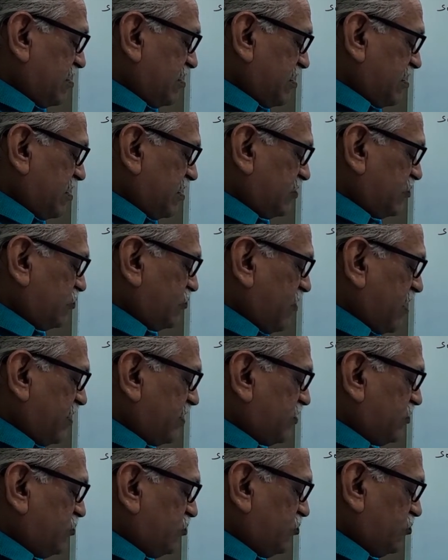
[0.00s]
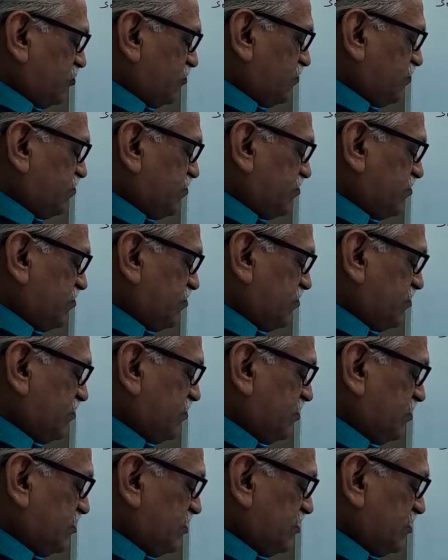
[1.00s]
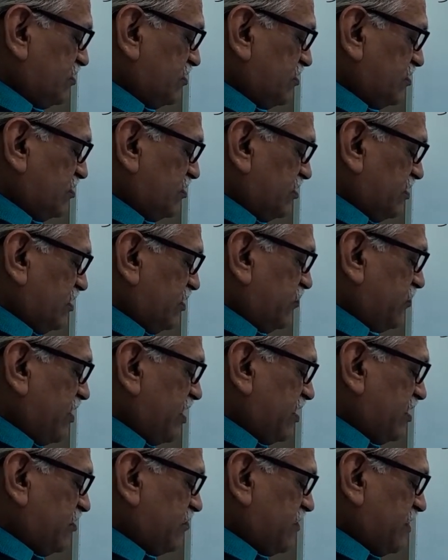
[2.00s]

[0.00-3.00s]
xy cube divided